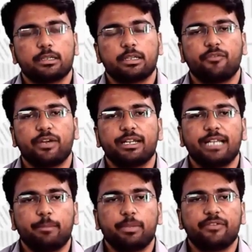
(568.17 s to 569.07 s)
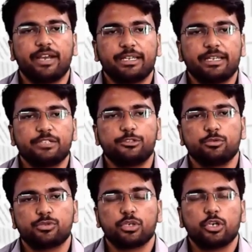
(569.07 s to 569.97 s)
The vertical amplifier is
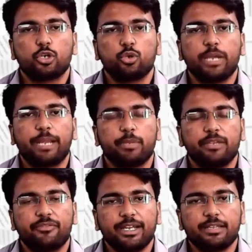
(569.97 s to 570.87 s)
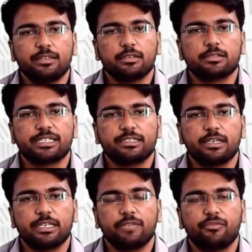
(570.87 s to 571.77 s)
used to amplify the signal
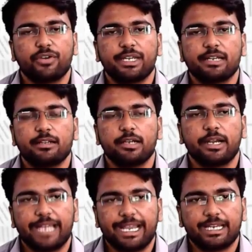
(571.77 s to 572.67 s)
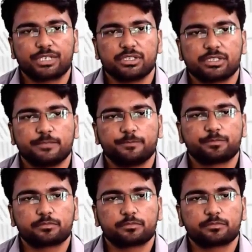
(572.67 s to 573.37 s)
in the vertical directions.